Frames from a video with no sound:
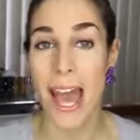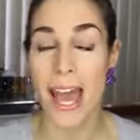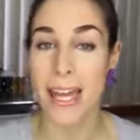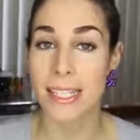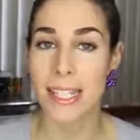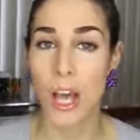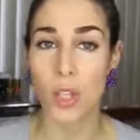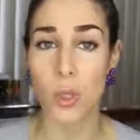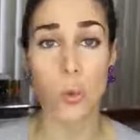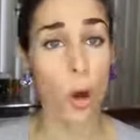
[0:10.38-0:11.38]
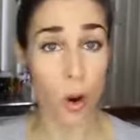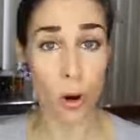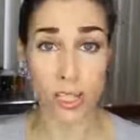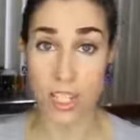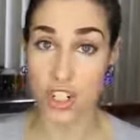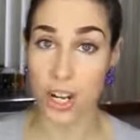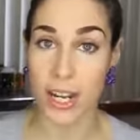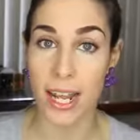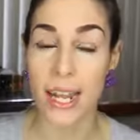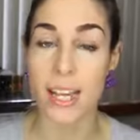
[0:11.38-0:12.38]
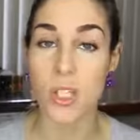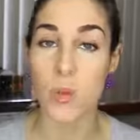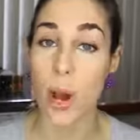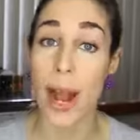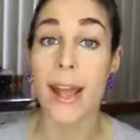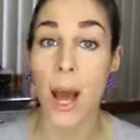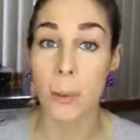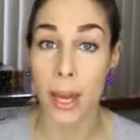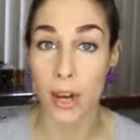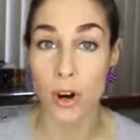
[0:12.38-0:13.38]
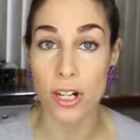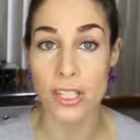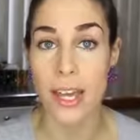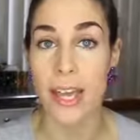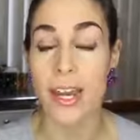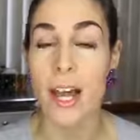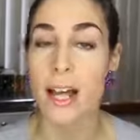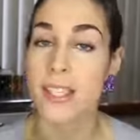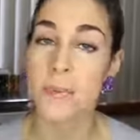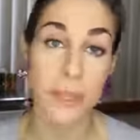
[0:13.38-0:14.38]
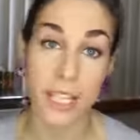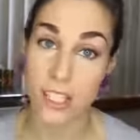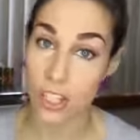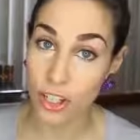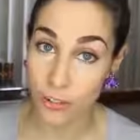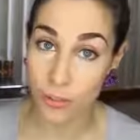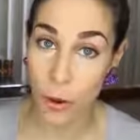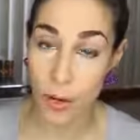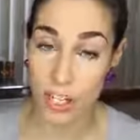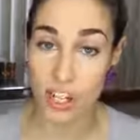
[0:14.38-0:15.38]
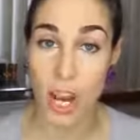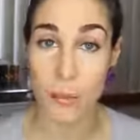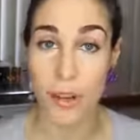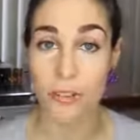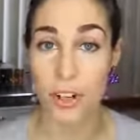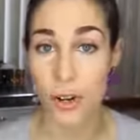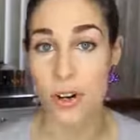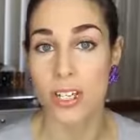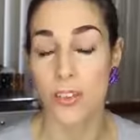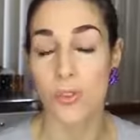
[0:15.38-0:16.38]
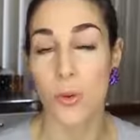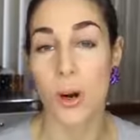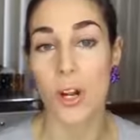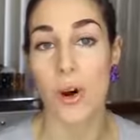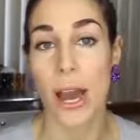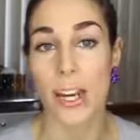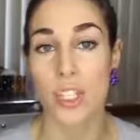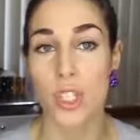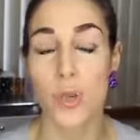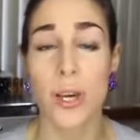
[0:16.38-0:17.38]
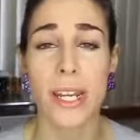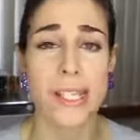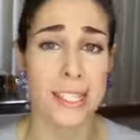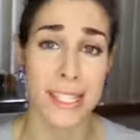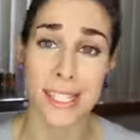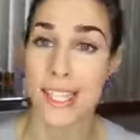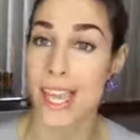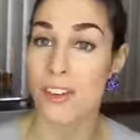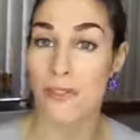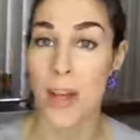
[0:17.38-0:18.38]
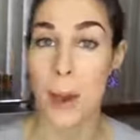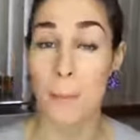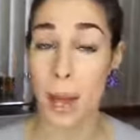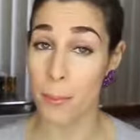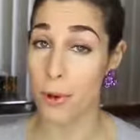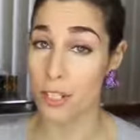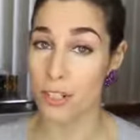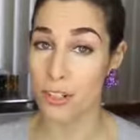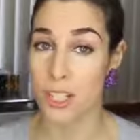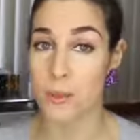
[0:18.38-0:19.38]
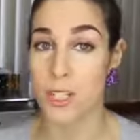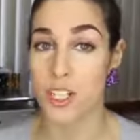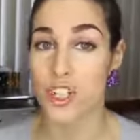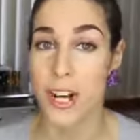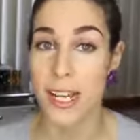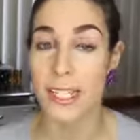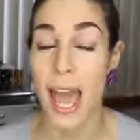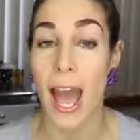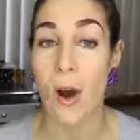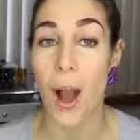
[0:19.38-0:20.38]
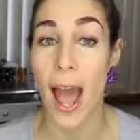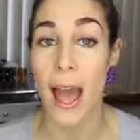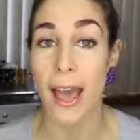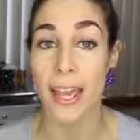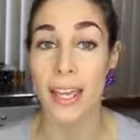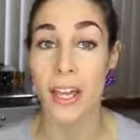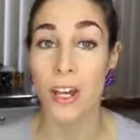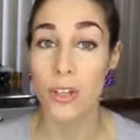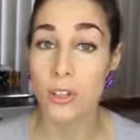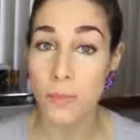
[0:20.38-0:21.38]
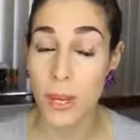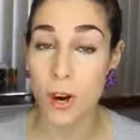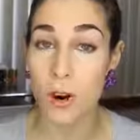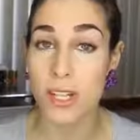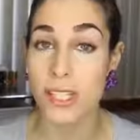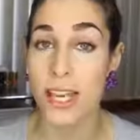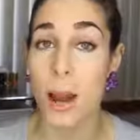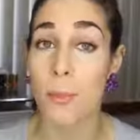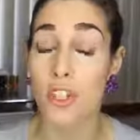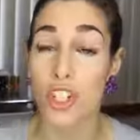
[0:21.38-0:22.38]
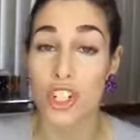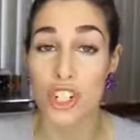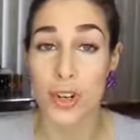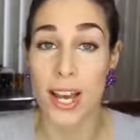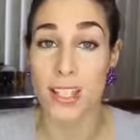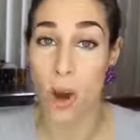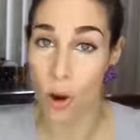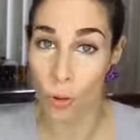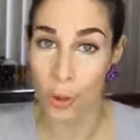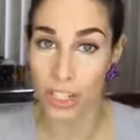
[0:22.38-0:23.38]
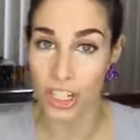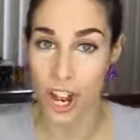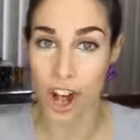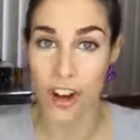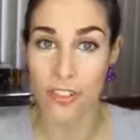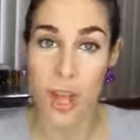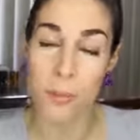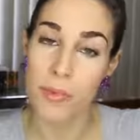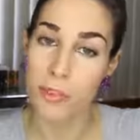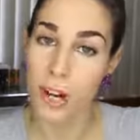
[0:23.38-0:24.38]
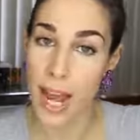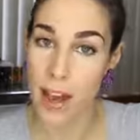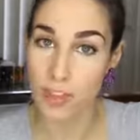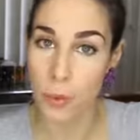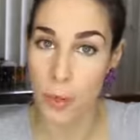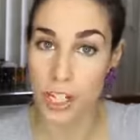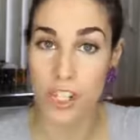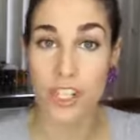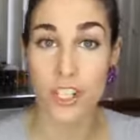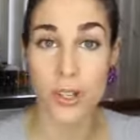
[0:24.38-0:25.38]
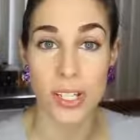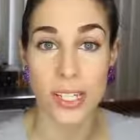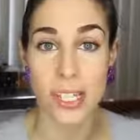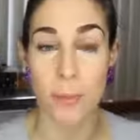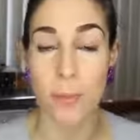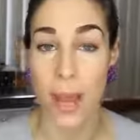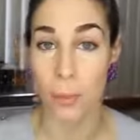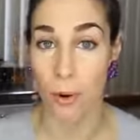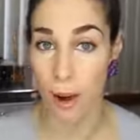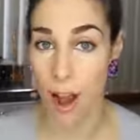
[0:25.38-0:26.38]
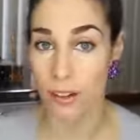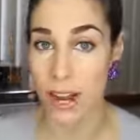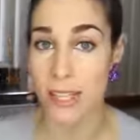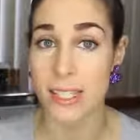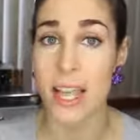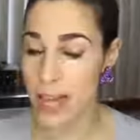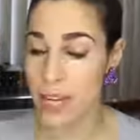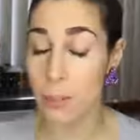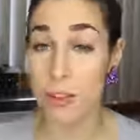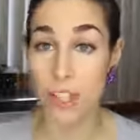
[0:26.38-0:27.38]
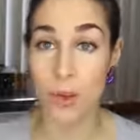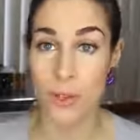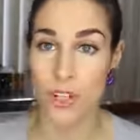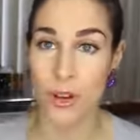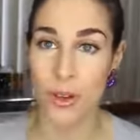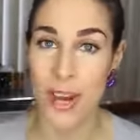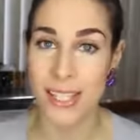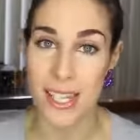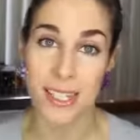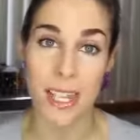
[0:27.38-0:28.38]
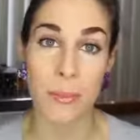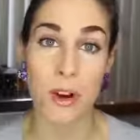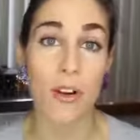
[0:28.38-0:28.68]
and tell you what corset training is, where I got my corset, some things to look for when you're shopping for yours, if you want to go ahead and do it, is it safe, my personal tips and tricks, how I use my corset. I'm also going to show you guys a whole bunch of before and after pictures so you can see my progress, and I'm also going to be showing you guys a demo